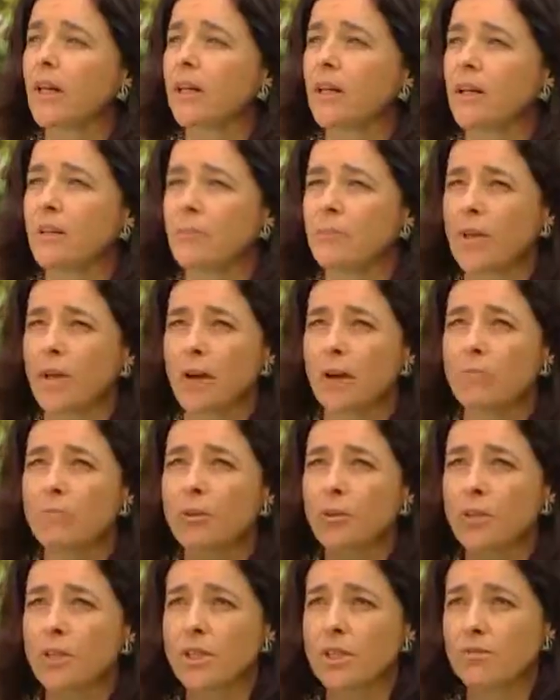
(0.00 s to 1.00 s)
they become
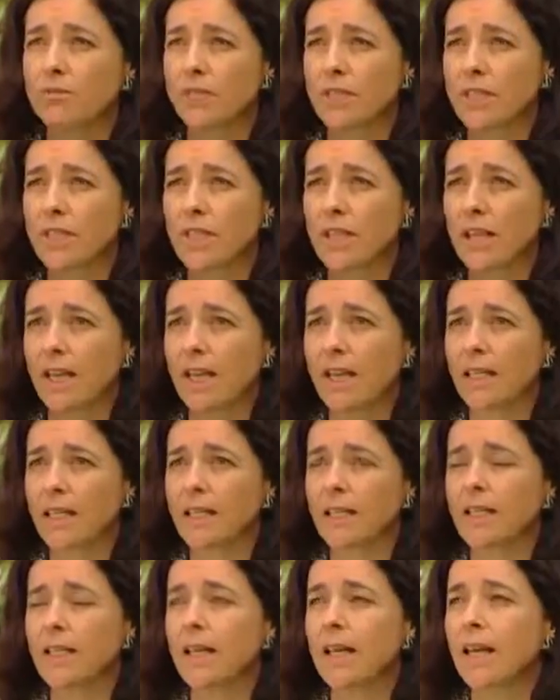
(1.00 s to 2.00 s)
more
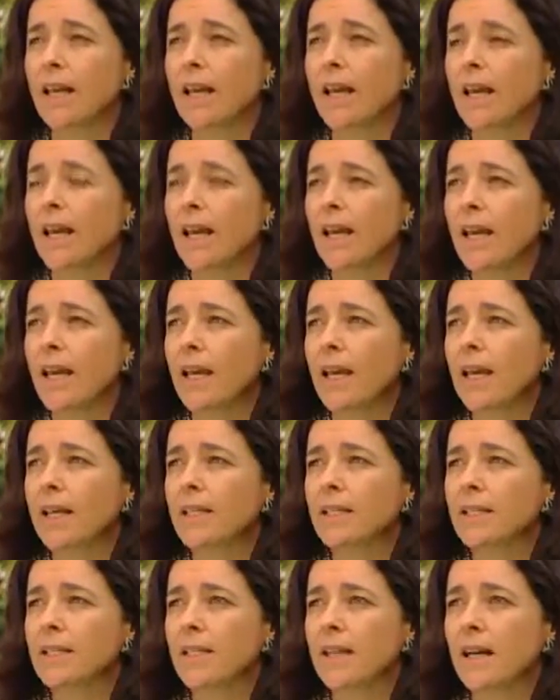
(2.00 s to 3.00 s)
sophisticated,
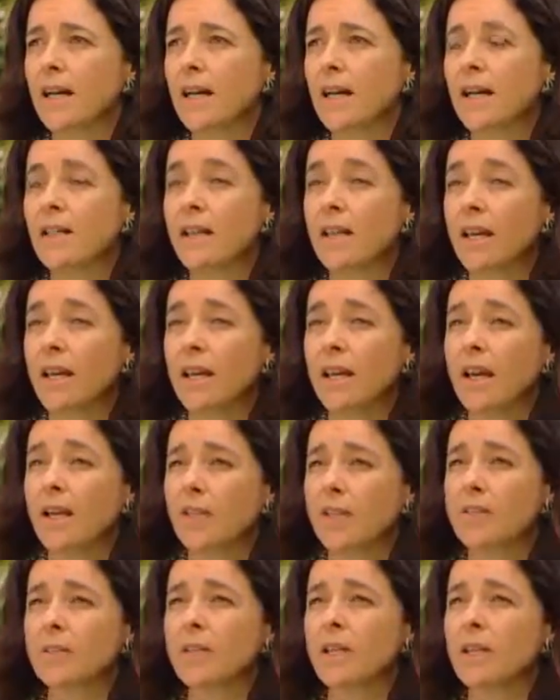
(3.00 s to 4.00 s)
and uh, they
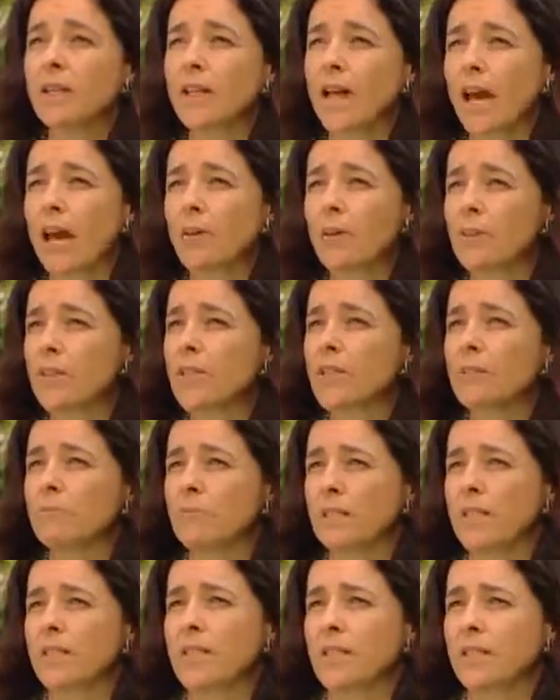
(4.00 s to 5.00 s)
actually allow us to
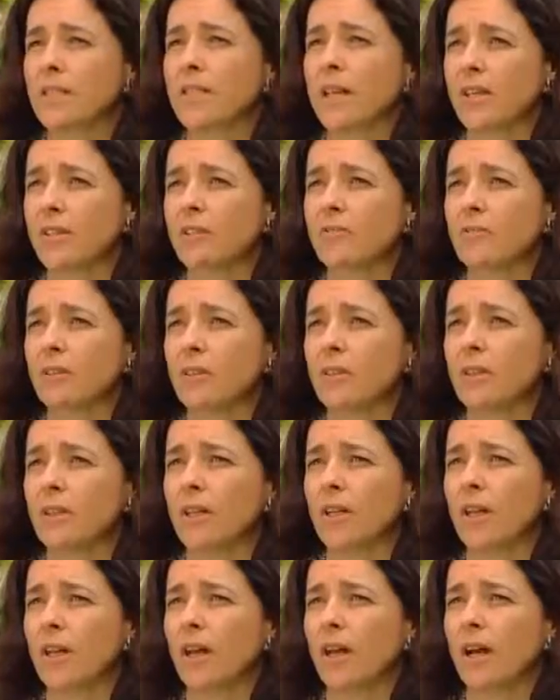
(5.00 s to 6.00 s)
be successful.
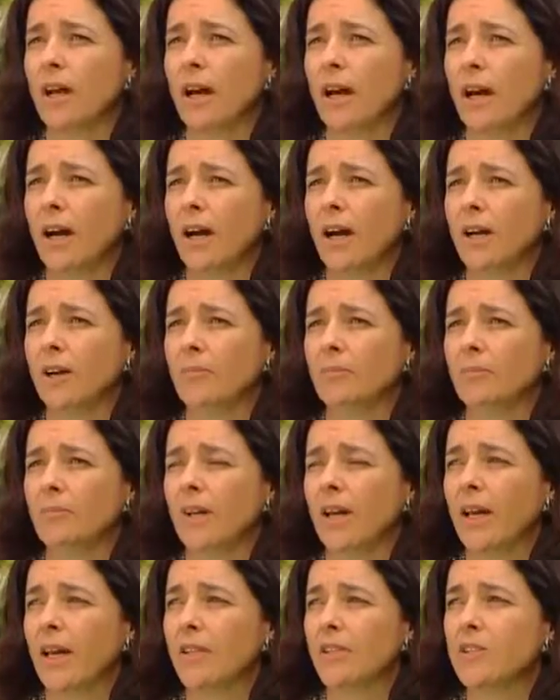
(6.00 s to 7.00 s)
Um,
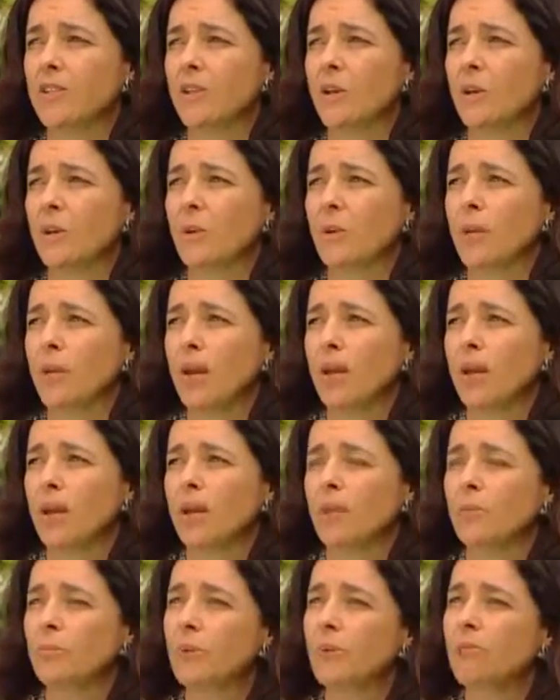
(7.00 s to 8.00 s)
and so
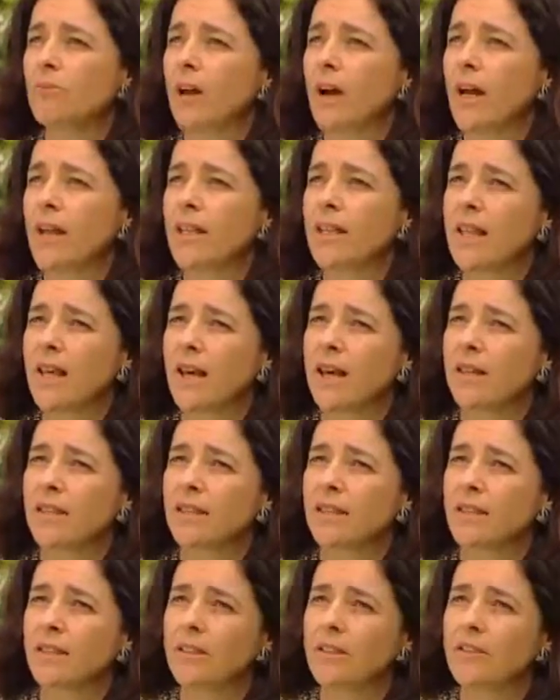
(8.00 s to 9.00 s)
we find that
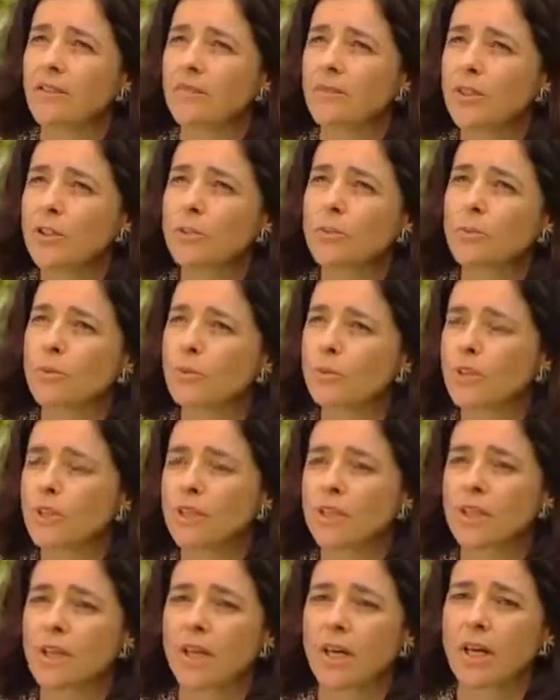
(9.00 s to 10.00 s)

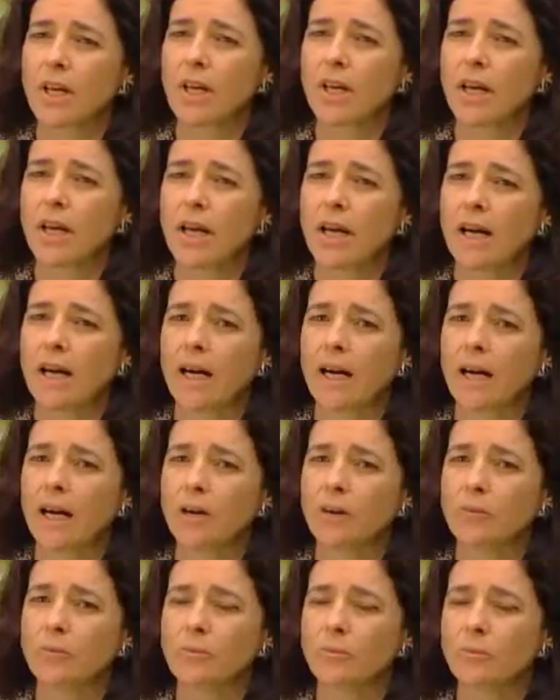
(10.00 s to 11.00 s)
individuals uh,